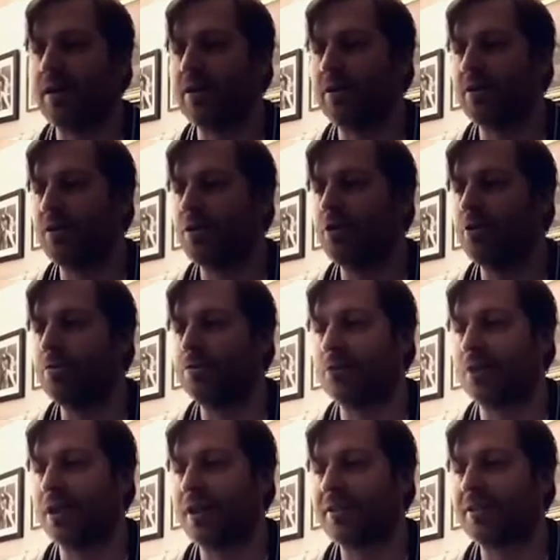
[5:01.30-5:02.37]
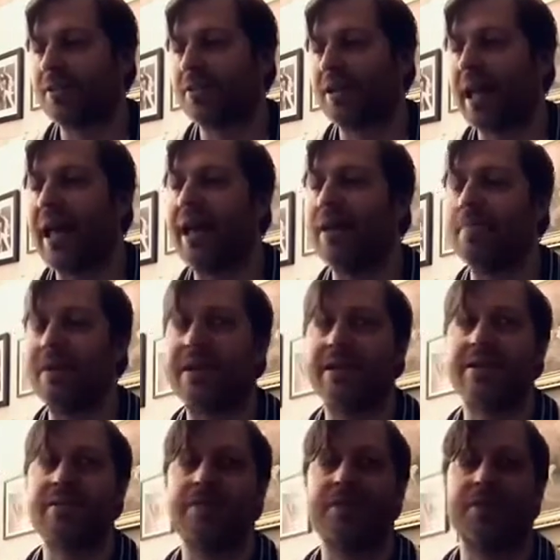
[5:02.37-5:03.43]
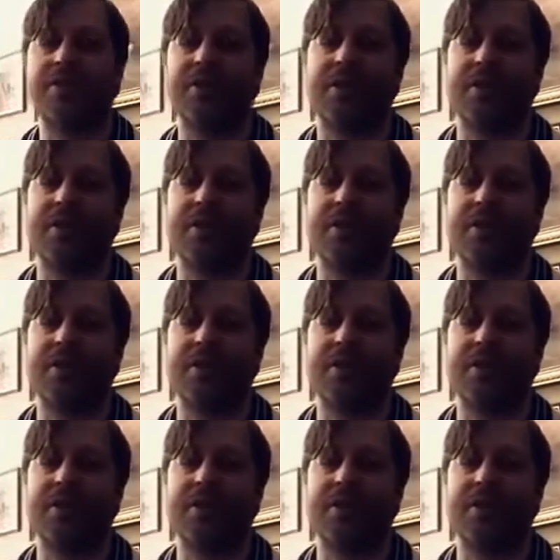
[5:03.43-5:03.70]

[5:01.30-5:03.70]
huge losses, and because it was such a